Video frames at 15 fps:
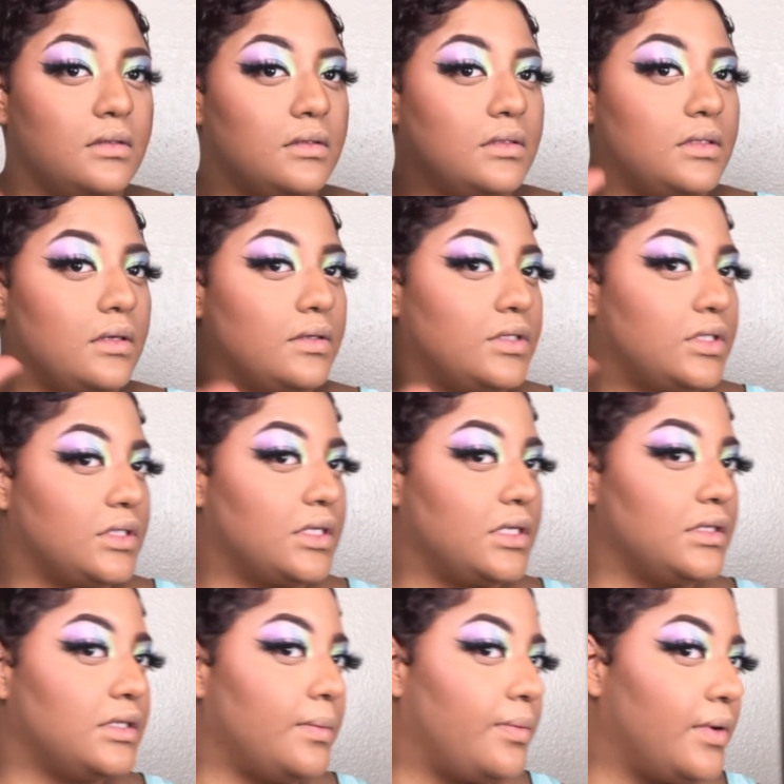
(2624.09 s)
So it just
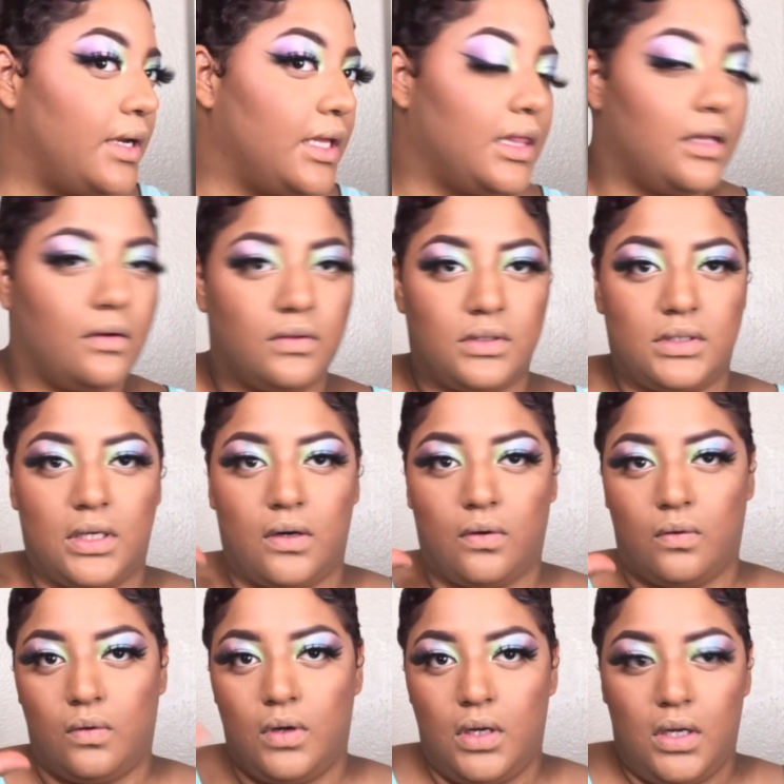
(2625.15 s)
gives a pretty little
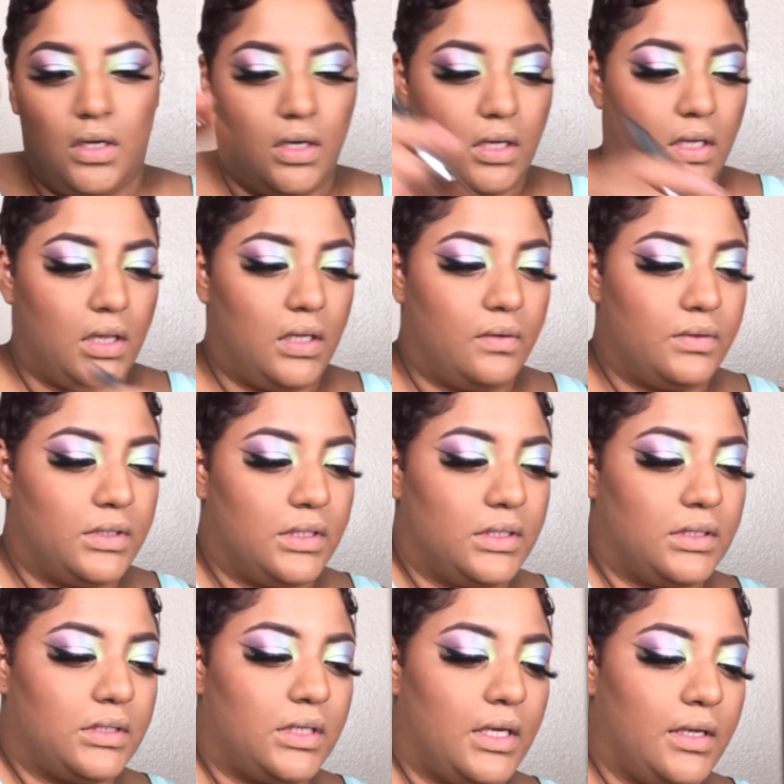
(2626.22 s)
subtle glow to the
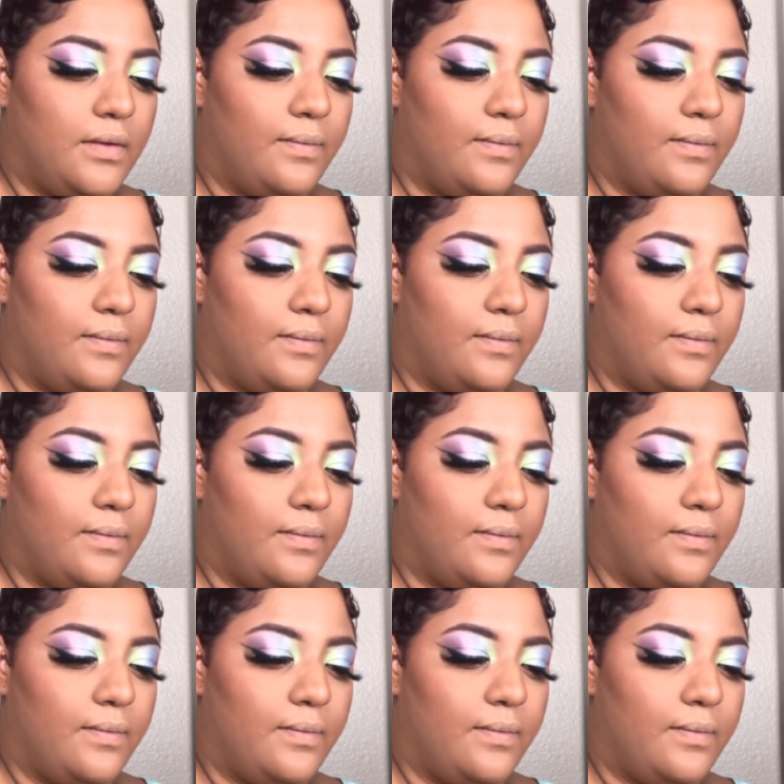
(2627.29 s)
skin.